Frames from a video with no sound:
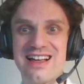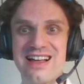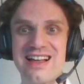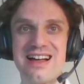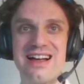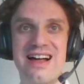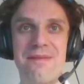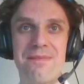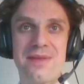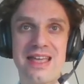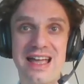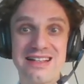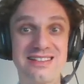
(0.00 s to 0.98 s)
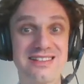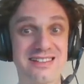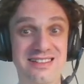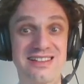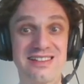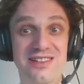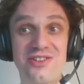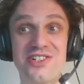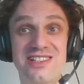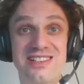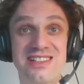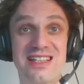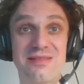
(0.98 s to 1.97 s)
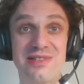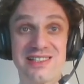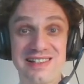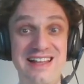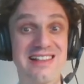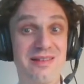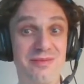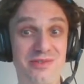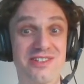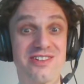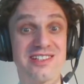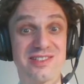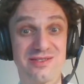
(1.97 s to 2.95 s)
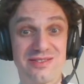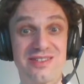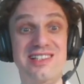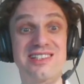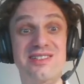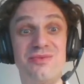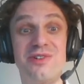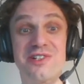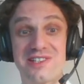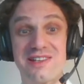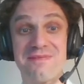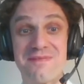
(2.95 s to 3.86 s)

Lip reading: And the conclusions can be slightly more trustworthy.